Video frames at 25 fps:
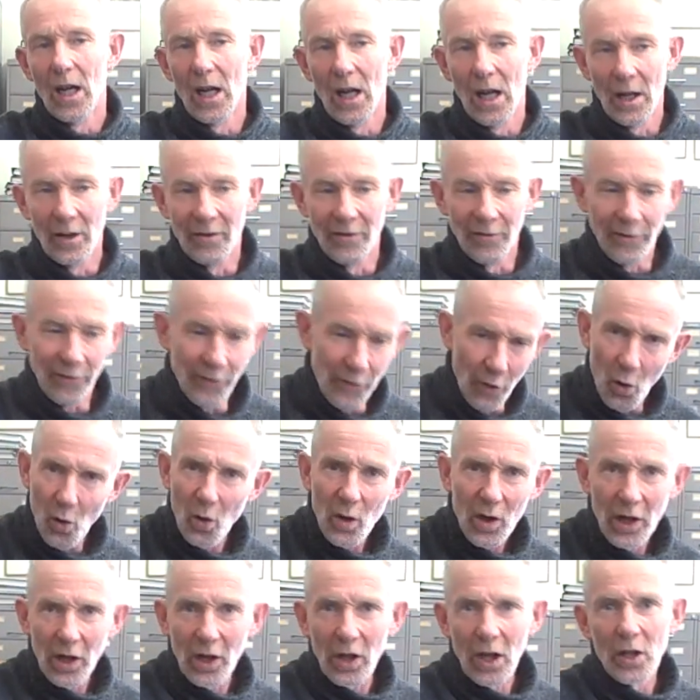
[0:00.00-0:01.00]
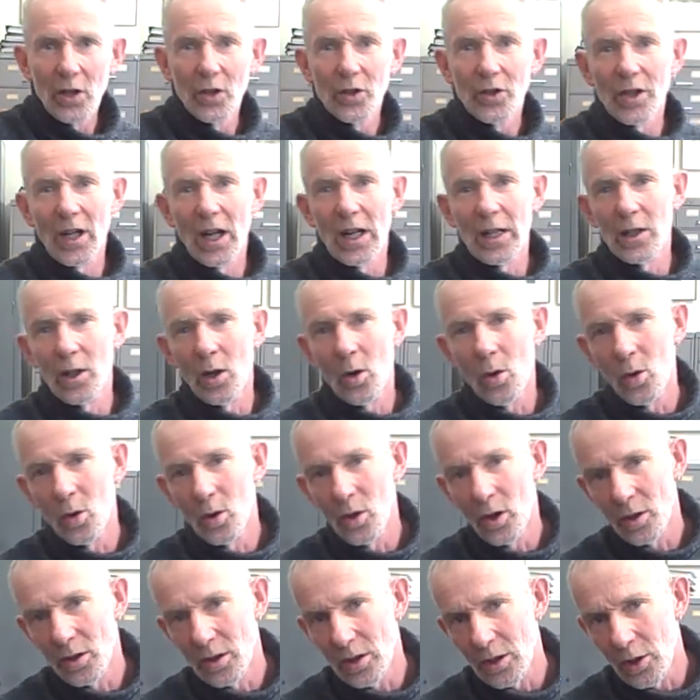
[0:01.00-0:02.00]
and folk are out trying to hold
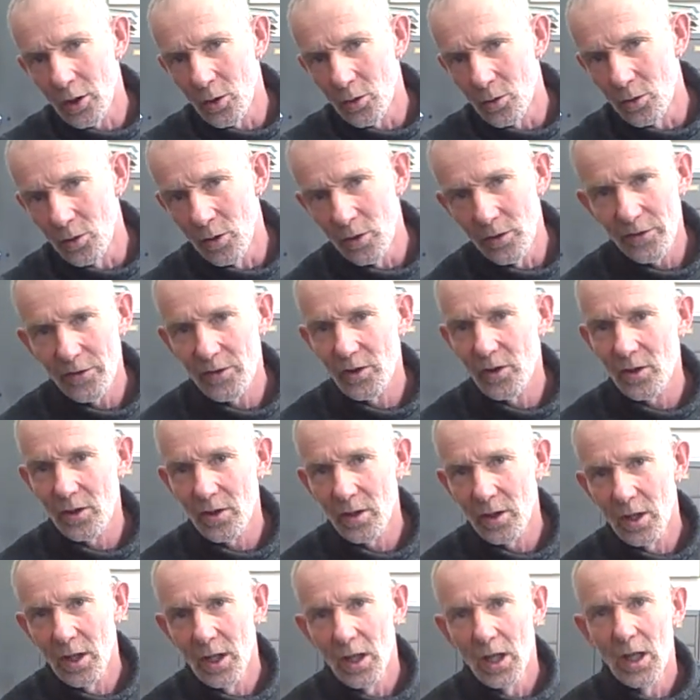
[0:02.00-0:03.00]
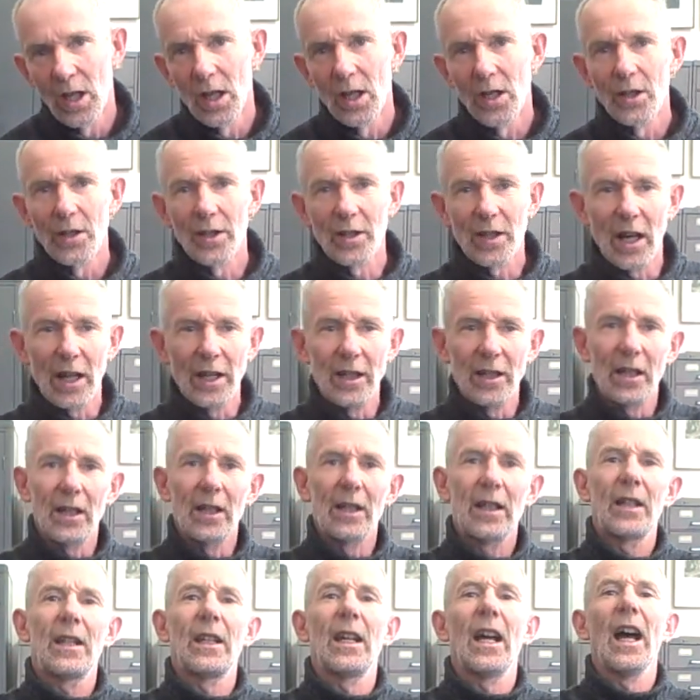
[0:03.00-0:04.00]
onto their roofs, trying to
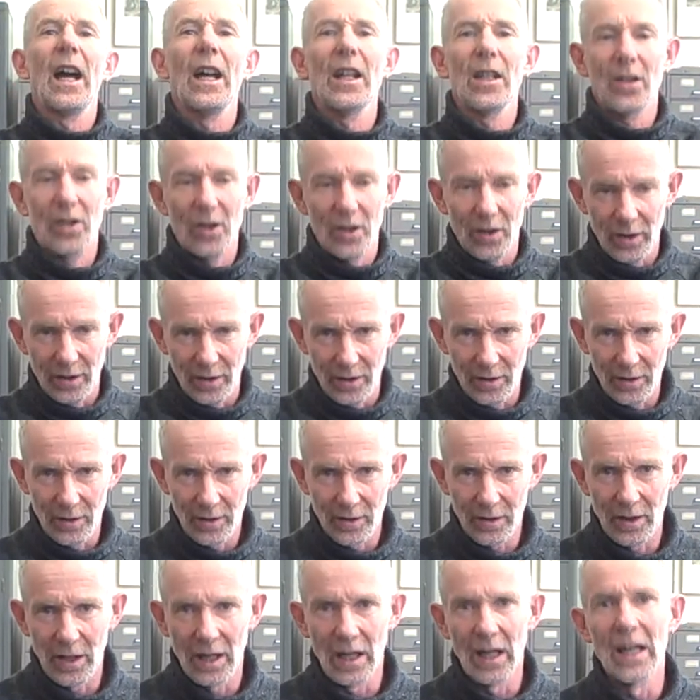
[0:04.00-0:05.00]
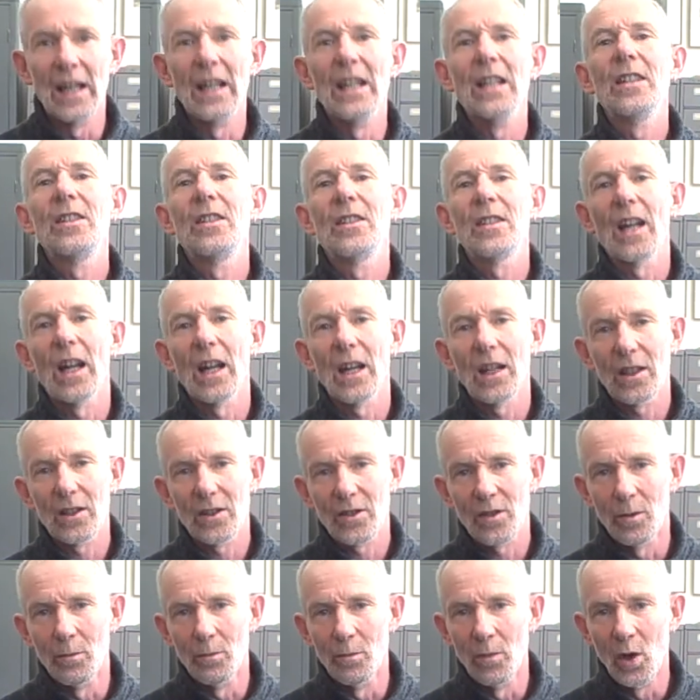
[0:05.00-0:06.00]
catch their haystacks
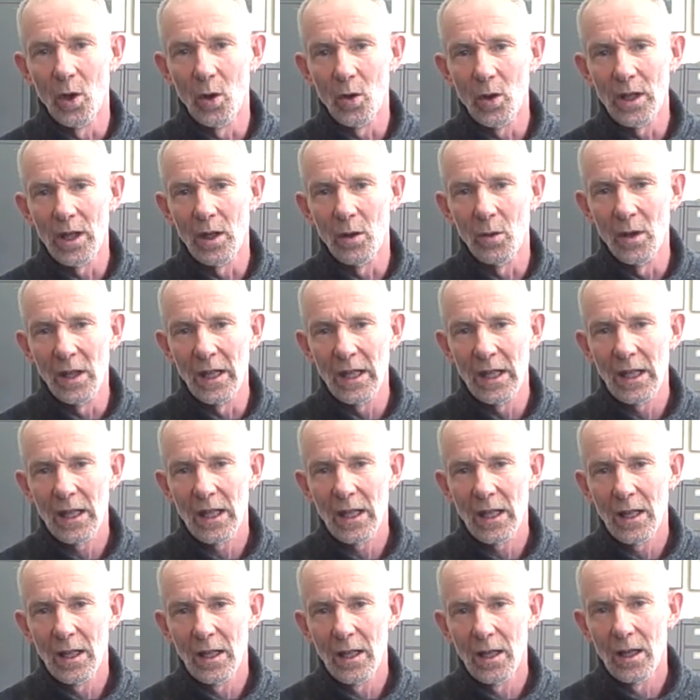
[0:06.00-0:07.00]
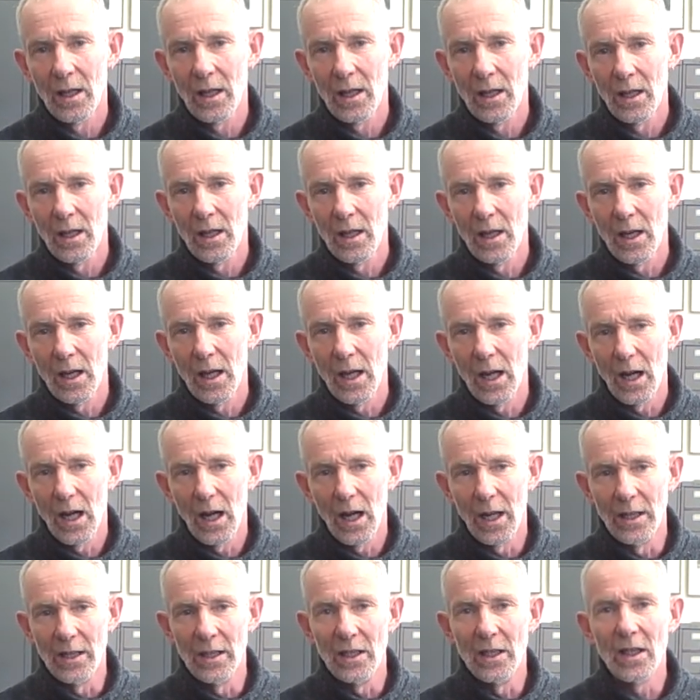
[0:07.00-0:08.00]
from blowing away.
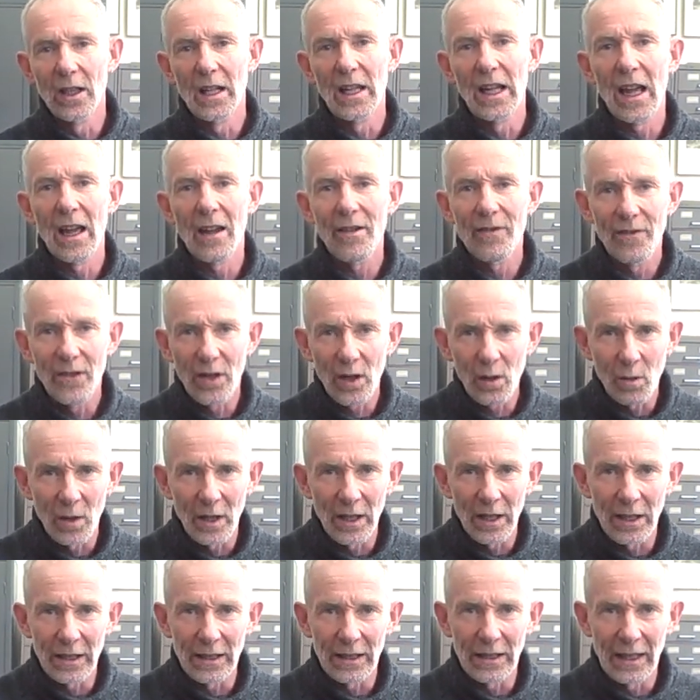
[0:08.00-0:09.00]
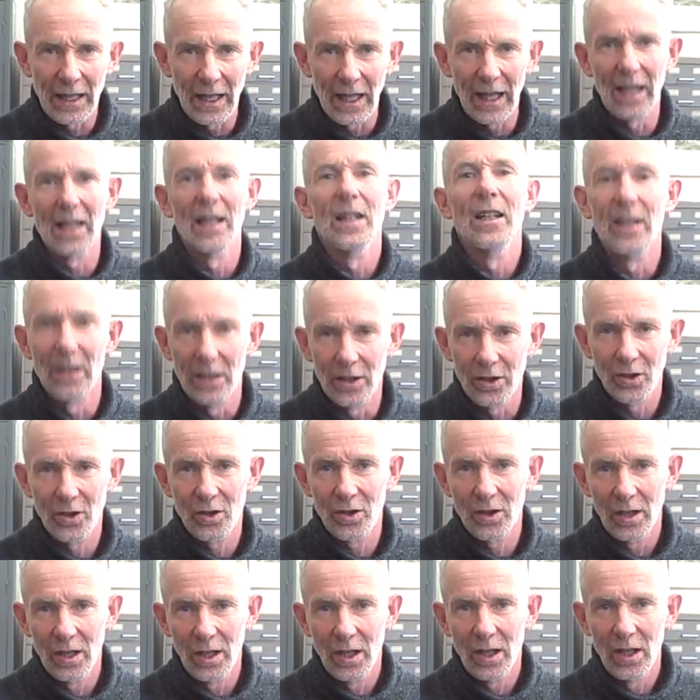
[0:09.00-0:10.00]
And nearly everyone in Callanish
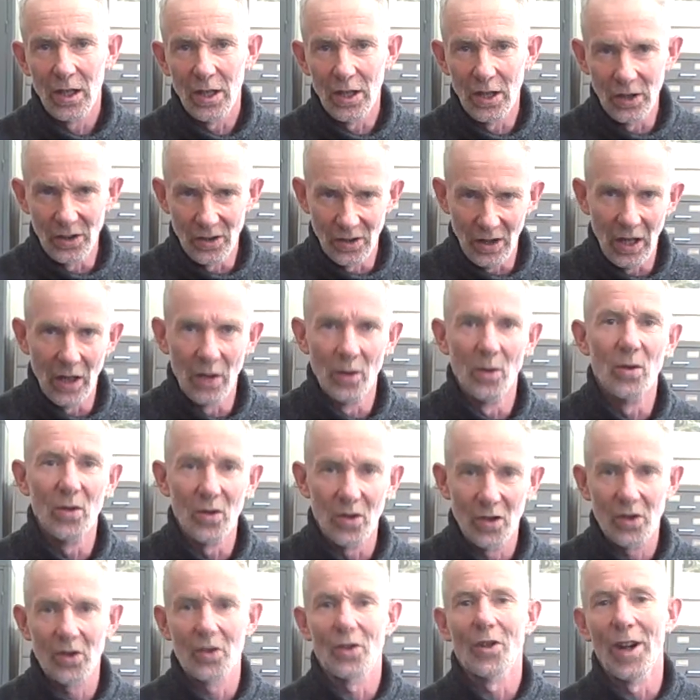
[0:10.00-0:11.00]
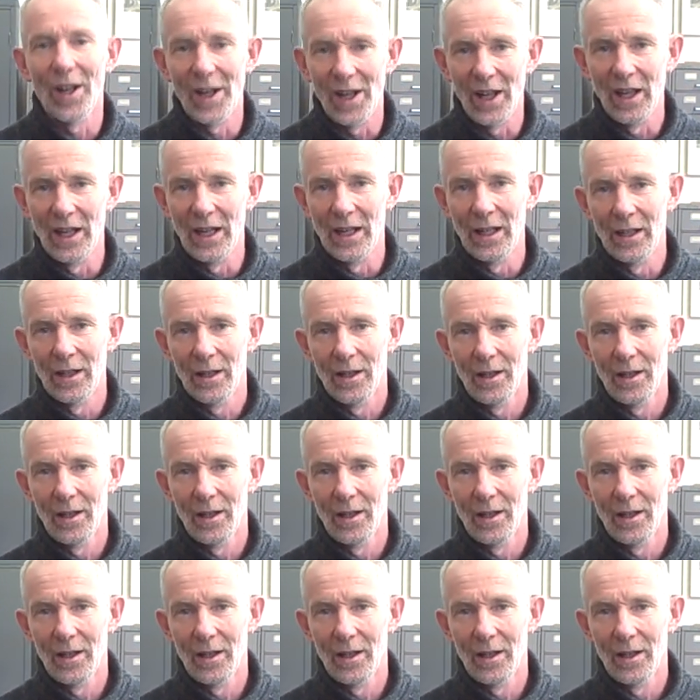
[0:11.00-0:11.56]
is out struggling.